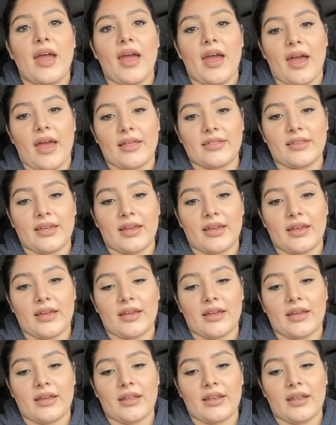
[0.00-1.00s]
And
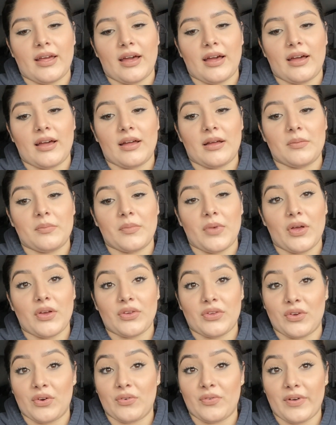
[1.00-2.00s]
then
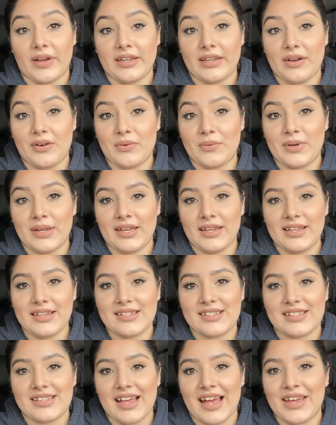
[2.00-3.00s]
you'll find out what it
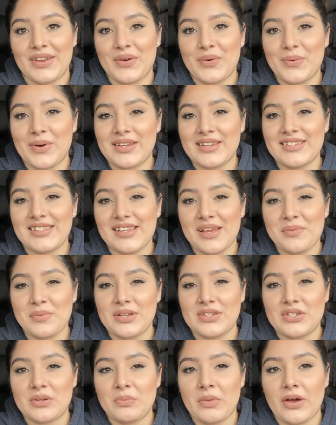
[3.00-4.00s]
is. I don't want to say
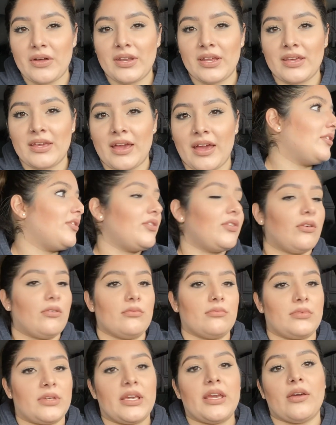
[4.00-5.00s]
much about it yet. You
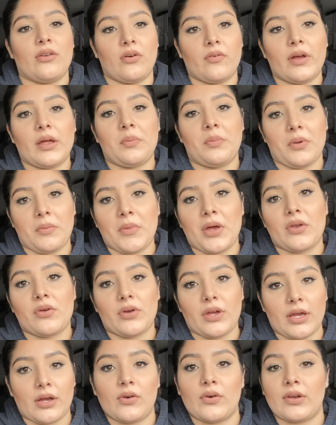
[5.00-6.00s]
know, quiero ver primero
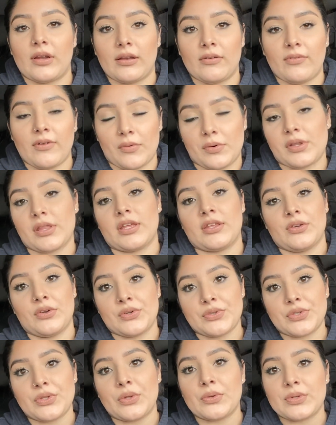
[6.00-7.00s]
que con el favor de
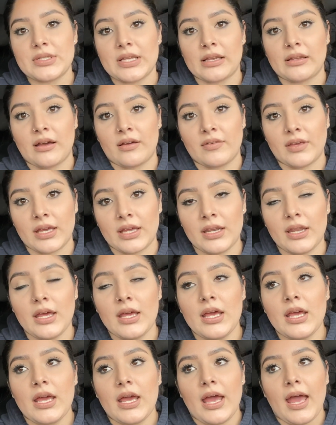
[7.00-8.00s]
Dios todo salga bien.
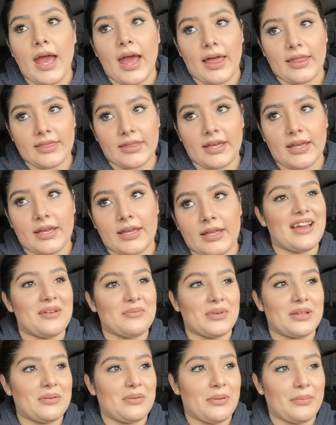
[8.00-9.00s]
And then I'm
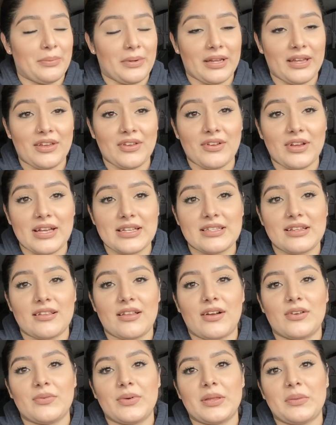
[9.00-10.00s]
going to be bringing you guys
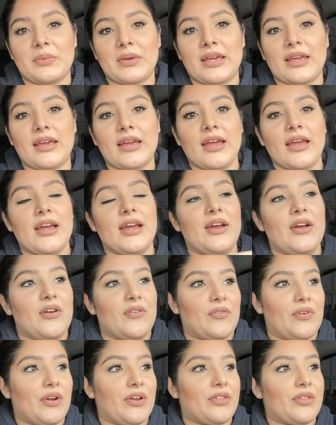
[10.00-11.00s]
along with me
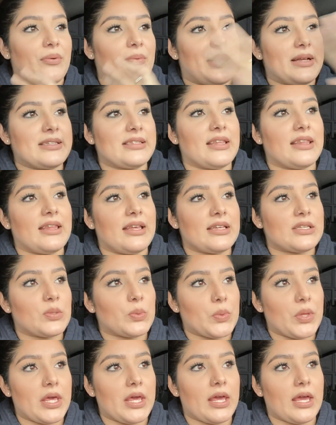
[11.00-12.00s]
for the rest of this
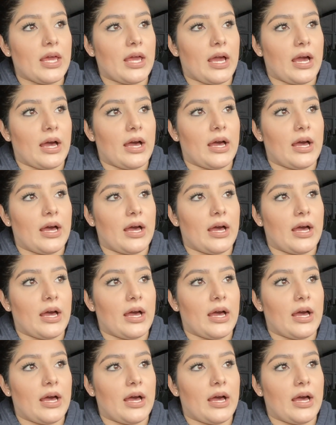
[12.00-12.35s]
week.